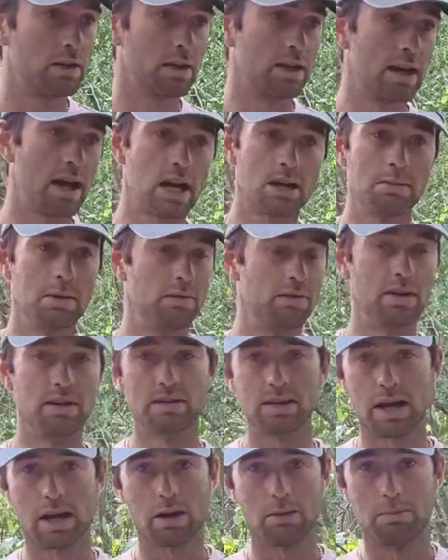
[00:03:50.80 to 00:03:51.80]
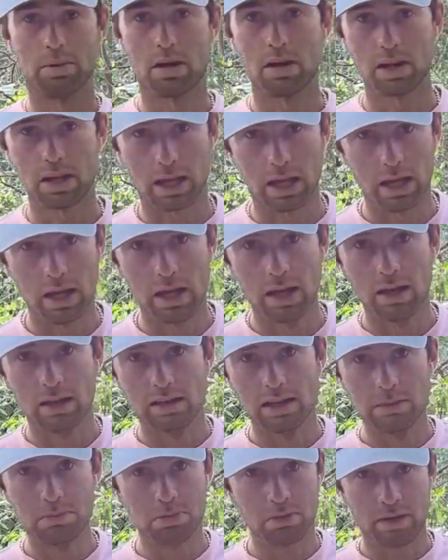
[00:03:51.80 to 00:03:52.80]
of the anatomy of the entire body
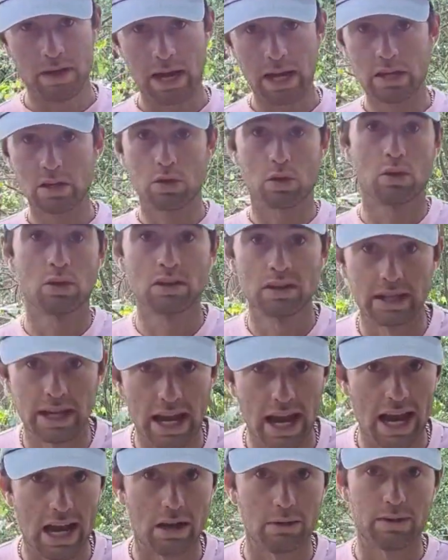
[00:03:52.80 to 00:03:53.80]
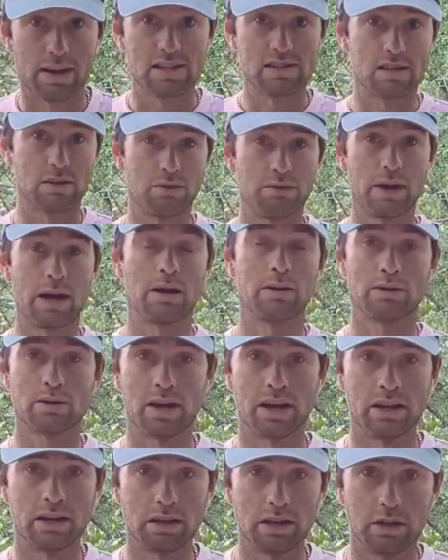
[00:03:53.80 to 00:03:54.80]
deeper than I currently have as the
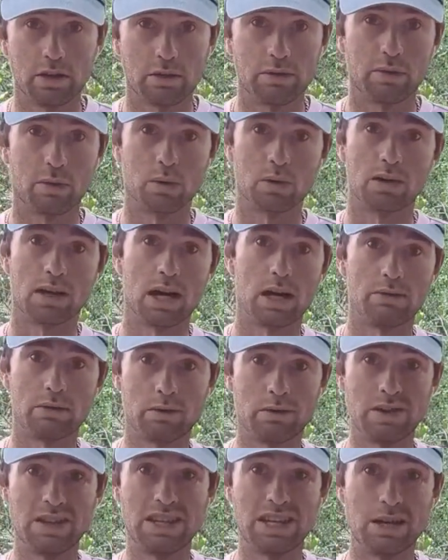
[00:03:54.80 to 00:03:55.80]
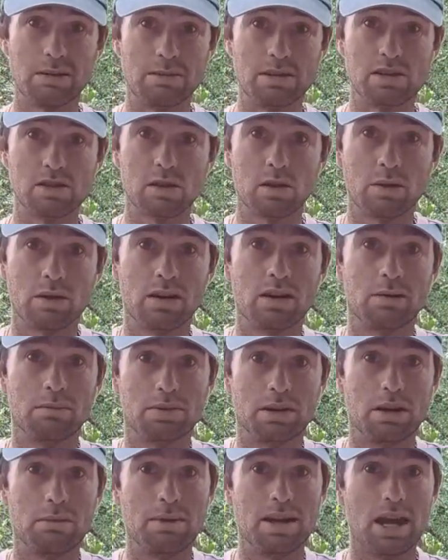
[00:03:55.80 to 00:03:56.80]
founder and leader for life of In The Image Clothing
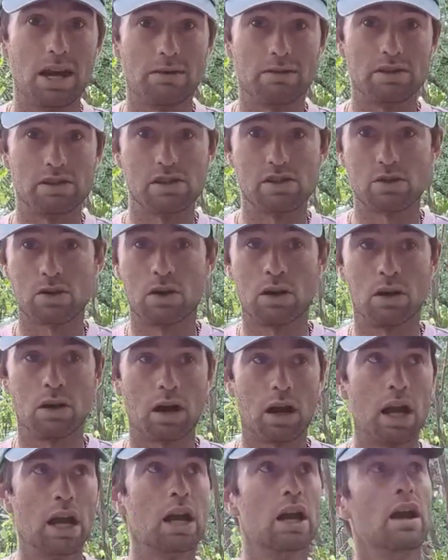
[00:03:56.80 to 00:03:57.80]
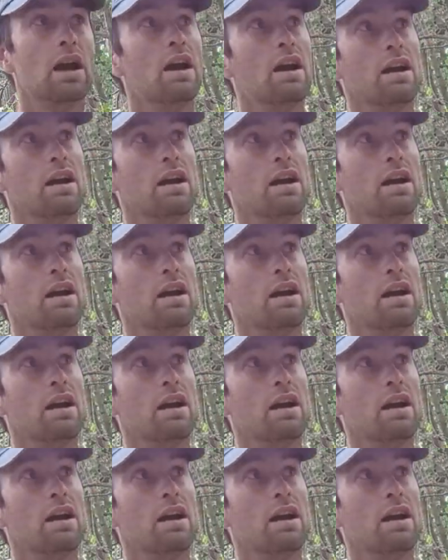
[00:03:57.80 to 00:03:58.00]
Company, me, Evan Strong,